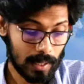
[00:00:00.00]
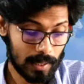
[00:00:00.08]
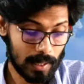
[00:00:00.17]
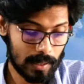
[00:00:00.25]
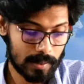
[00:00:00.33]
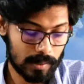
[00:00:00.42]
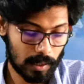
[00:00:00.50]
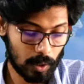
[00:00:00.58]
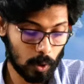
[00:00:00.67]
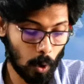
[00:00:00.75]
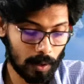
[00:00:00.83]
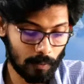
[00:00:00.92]
yes,
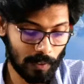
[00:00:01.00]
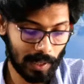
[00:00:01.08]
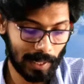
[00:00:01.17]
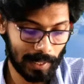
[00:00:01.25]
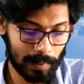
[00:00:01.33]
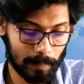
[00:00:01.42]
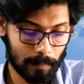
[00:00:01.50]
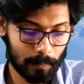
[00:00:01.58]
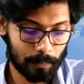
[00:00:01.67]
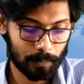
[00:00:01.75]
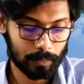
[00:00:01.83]
God willing.